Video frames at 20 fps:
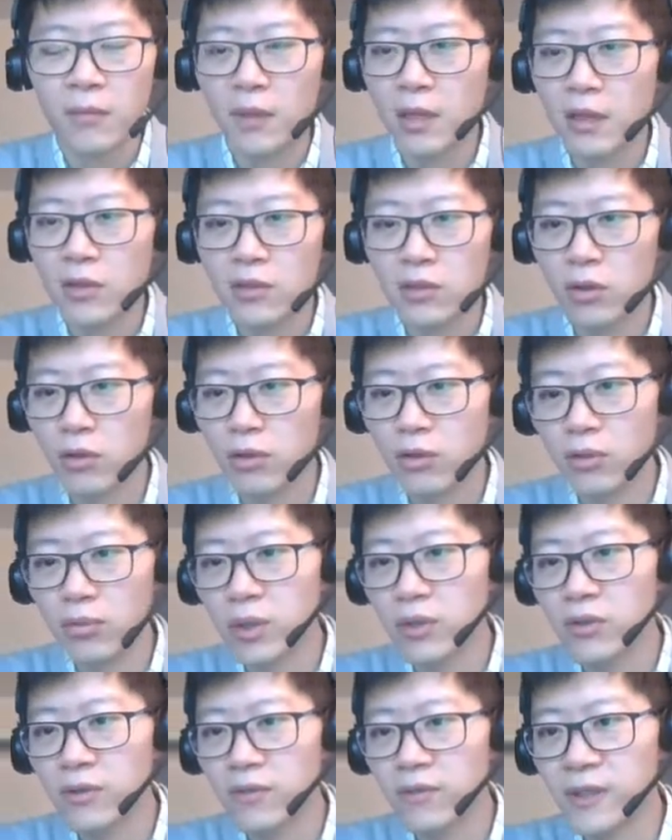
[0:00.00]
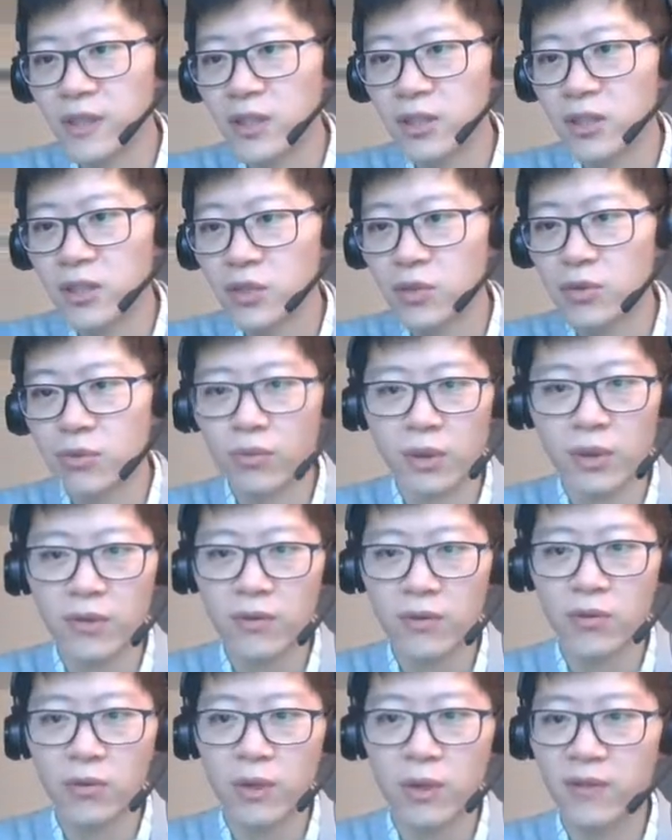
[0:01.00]
So you want to finish with
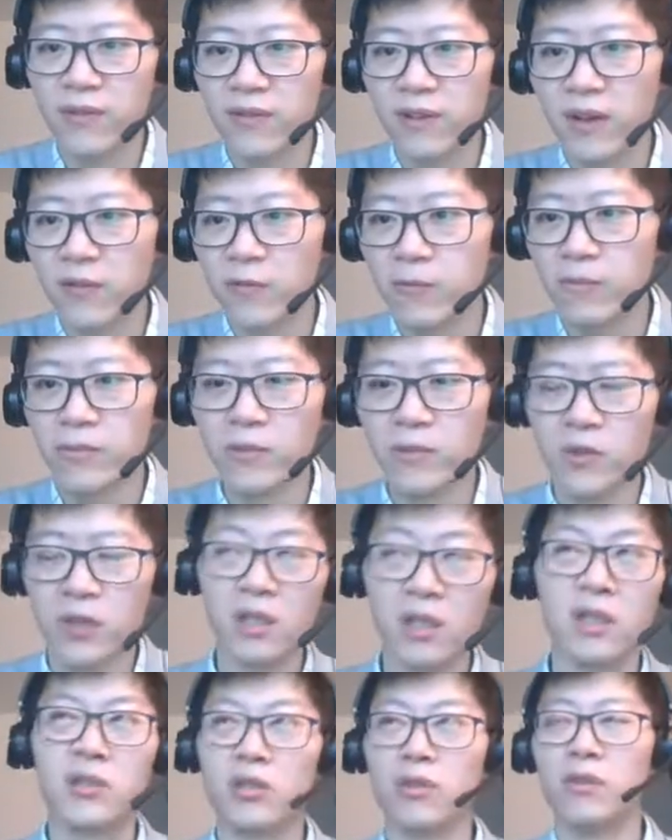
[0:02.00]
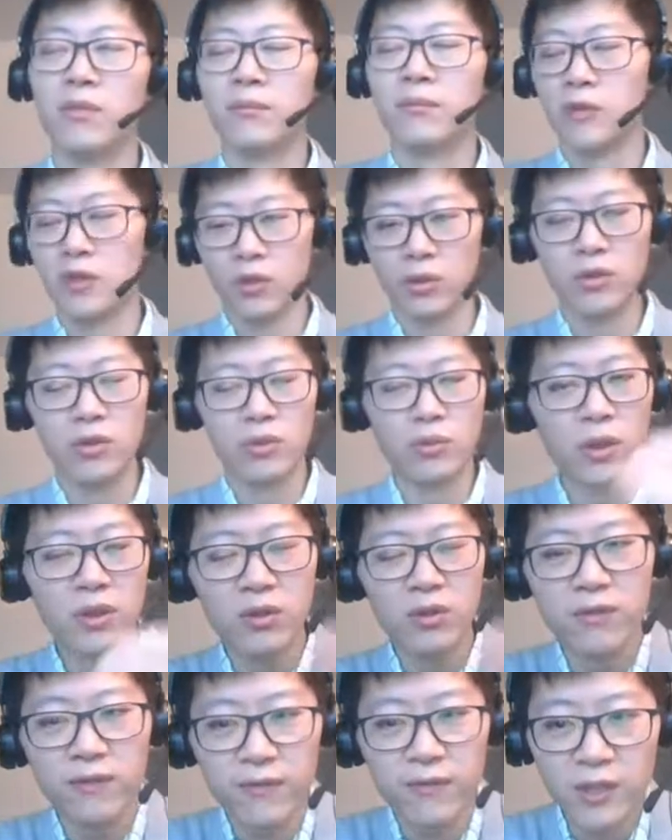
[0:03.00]
25. So you want
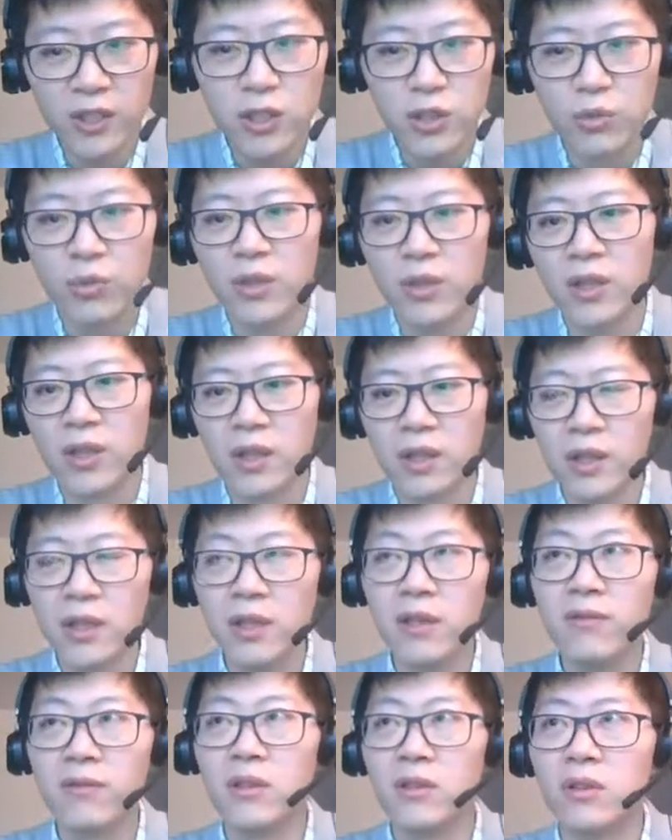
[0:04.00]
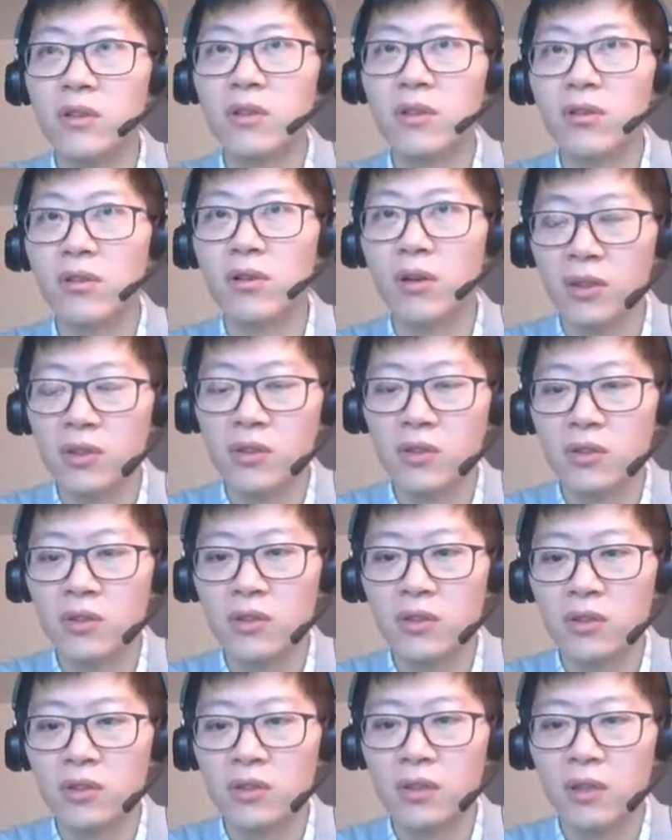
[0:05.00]
to finish with an even
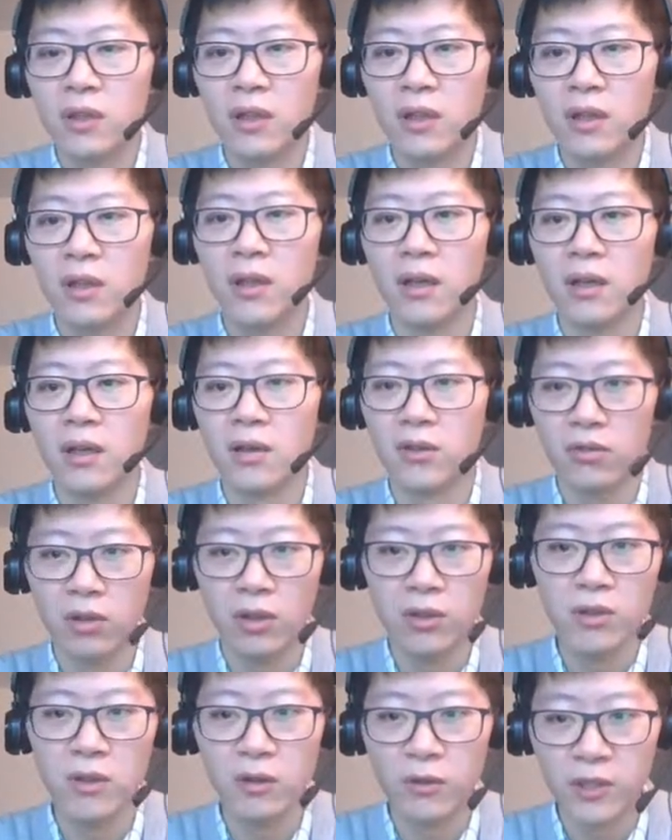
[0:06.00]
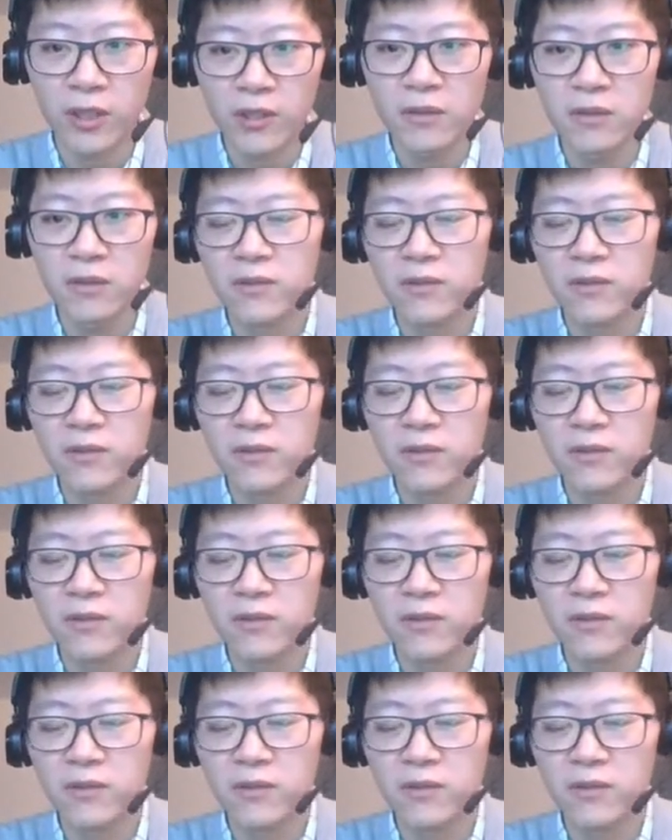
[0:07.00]
cross loading,